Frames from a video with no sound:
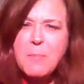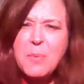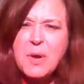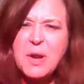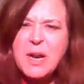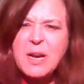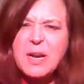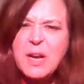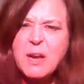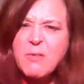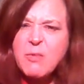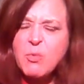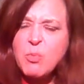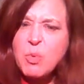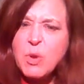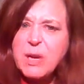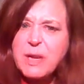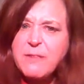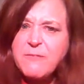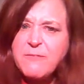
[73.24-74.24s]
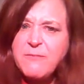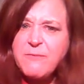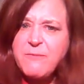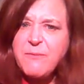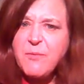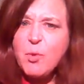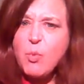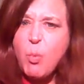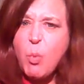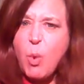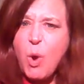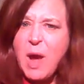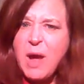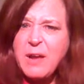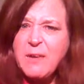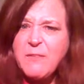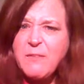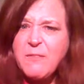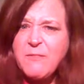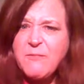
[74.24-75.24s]
but I never really
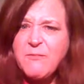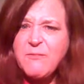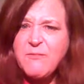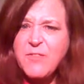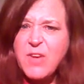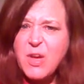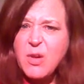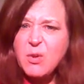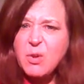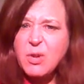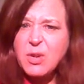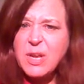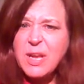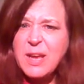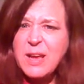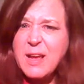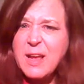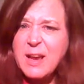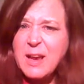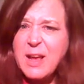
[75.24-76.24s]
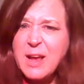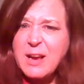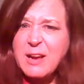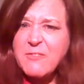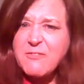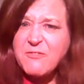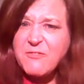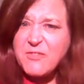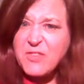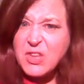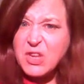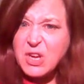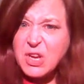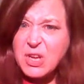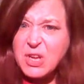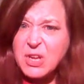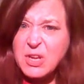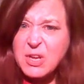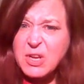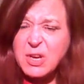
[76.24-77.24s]
quite felt like I fit
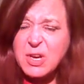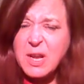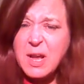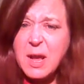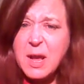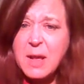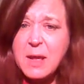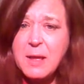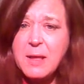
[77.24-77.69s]
in,